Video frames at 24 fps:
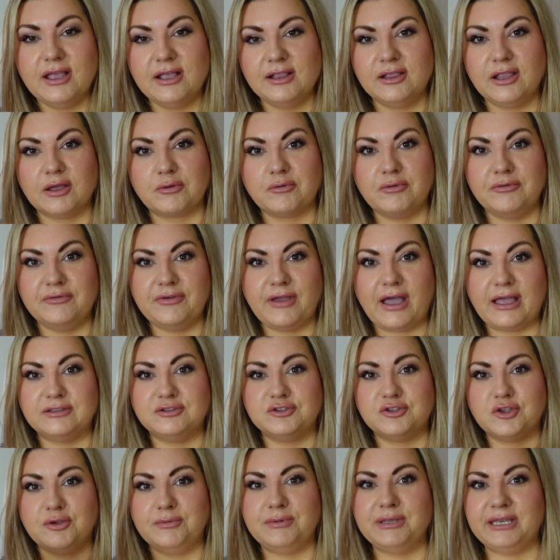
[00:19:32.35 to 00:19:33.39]
Like we've had
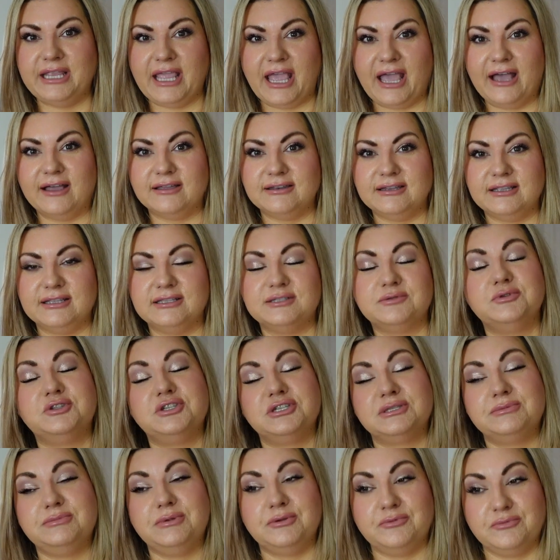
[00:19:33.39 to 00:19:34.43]
so many outings, which
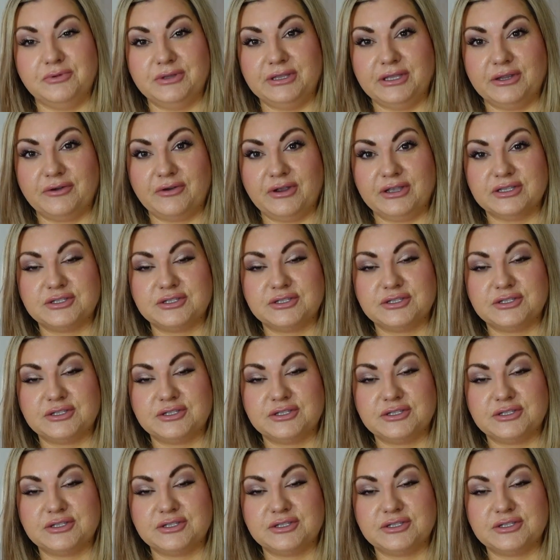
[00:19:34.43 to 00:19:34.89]
has been really great,